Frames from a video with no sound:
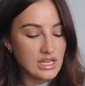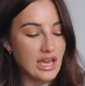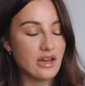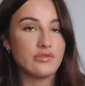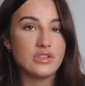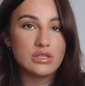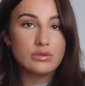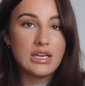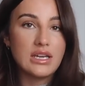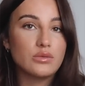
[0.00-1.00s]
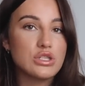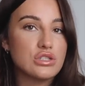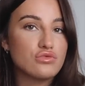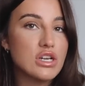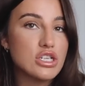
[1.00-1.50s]
I have this one here, which
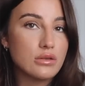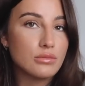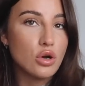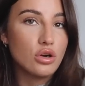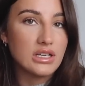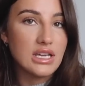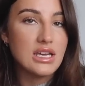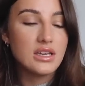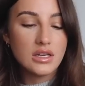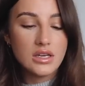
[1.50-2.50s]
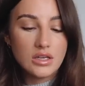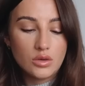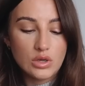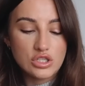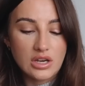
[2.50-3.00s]
is Rich Mahogany,
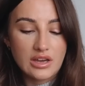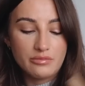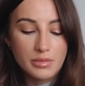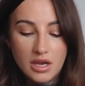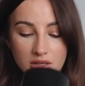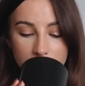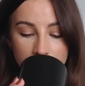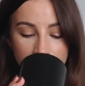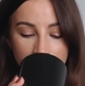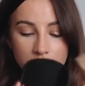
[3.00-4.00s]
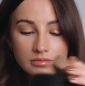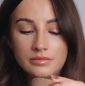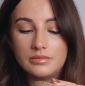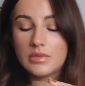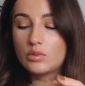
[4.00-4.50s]
which I have burnt,
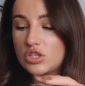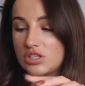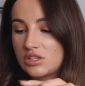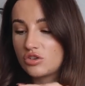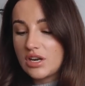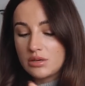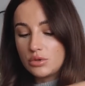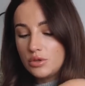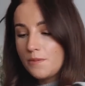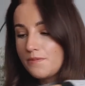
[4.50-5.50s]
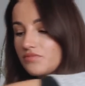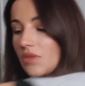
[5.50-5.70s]
mm, which is incredible.